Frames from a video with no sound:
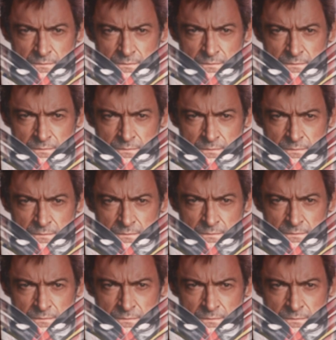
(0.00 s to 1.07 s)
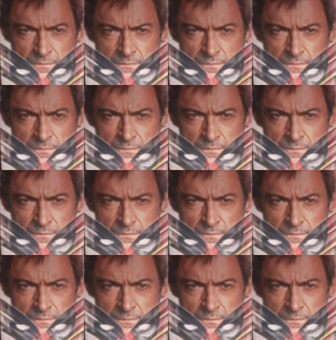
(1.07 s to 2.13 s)

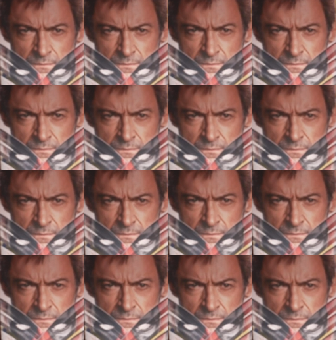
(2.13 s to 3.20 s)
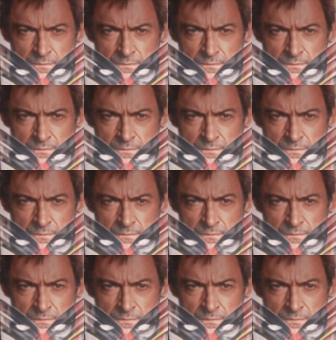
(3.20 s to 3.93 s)
The person shown says nothing.